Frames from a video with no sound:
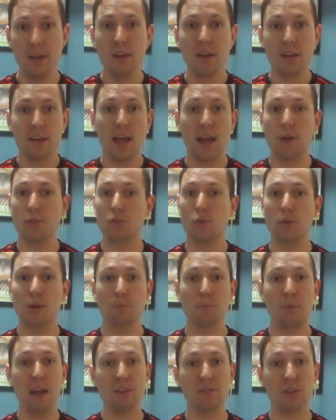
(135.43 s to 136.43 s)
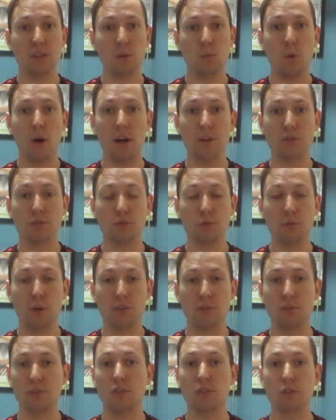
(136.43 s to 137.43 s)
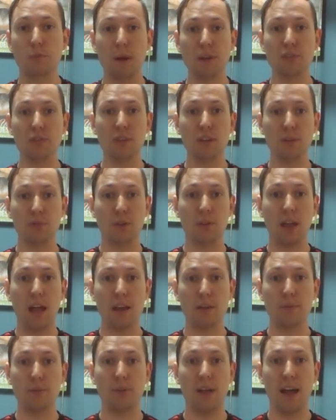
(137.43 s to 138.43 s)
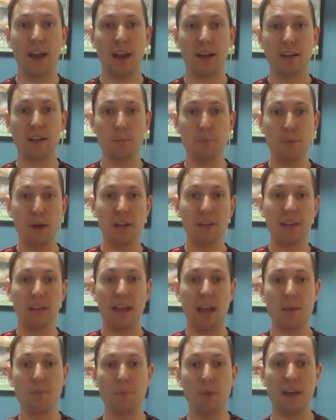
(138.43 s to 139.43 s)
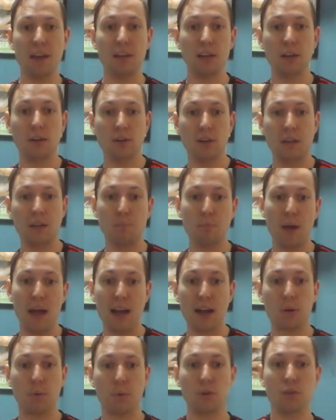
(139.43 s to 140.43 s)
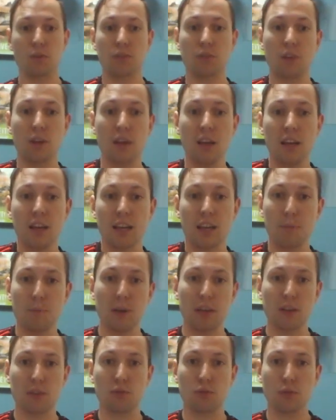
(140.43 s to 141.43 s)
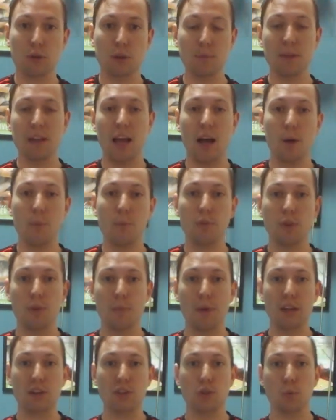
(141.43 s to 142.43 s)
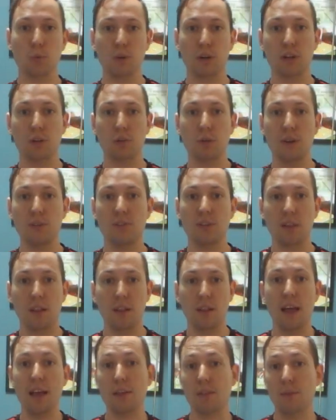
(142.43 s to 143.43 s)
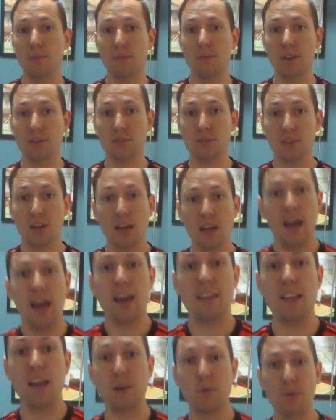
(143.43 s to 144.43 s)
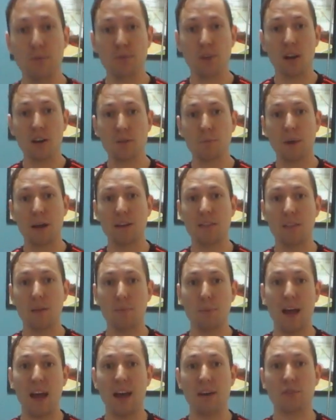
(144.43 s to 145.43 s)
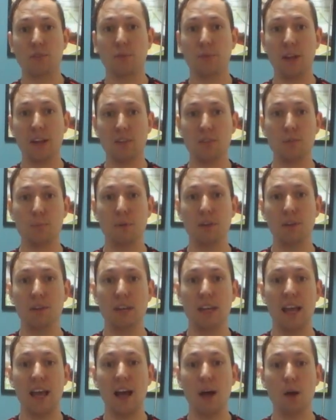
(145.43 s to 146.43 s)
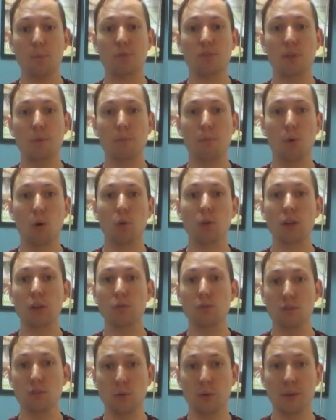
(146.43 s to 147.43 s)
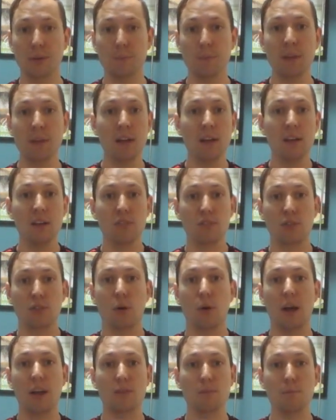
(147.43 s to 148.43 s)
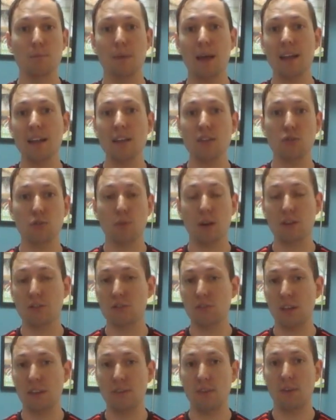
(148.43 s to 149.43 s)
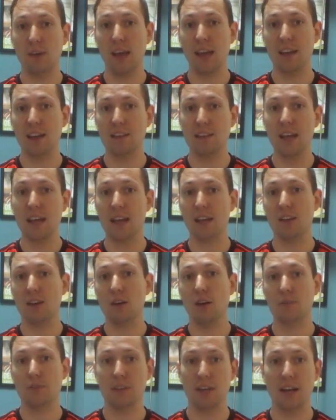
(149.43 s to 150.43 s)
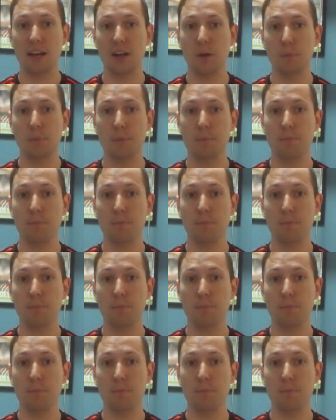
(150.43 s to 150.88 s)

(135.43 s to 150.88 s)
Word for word: Now, doing basic quad stretches, especially if you're lying flat on your belly and bending your knee backwards, can be extremely helpful to make sure we're increasing the length of this. And like we've talked about in the past, flexibility helps the more you do it. So as many stretches as you can a day can often help.